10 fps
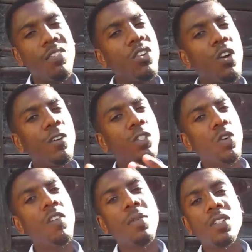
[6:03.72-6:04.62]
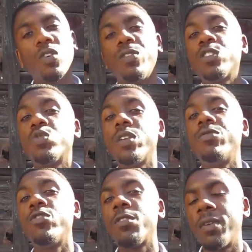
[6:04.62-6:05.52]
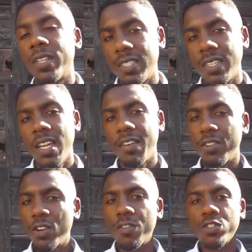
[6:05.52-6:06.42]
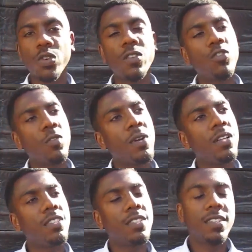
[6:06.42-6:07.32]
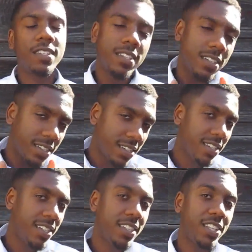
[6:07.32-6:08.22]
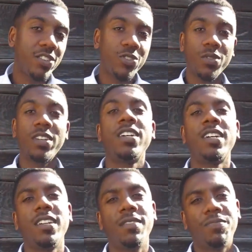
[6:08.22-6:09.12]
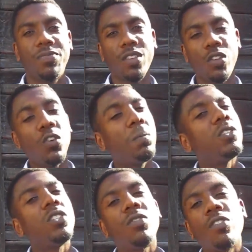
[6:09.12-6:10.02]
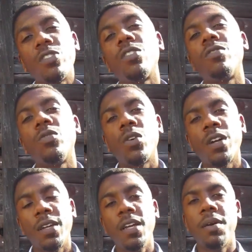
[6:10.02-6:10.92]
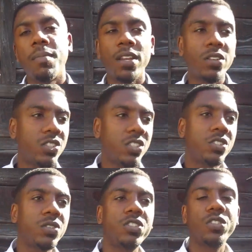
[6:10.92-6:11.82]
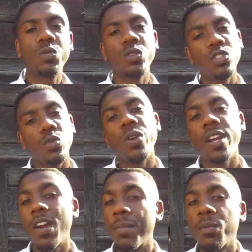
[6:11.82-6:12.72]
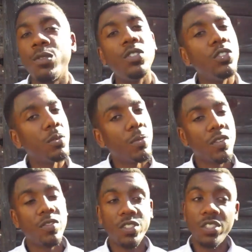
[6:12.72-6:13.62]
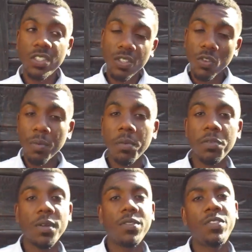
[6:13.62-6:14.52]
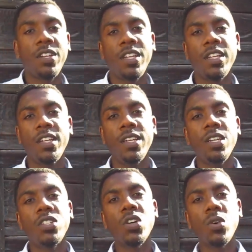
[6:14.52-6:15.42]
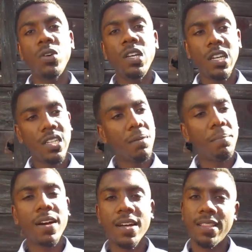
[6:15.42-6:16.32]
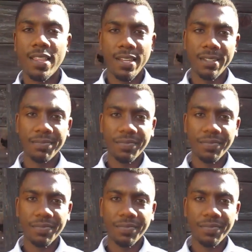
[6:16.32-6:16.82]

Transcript: If you can go for 12 months, go for 24 months. If you can go for 24 months, then you're doing good. You can push it further if you want. My little sister was three. I remember when she used to breastfeed. She still remembers breastfeeding. So it's a bond thing.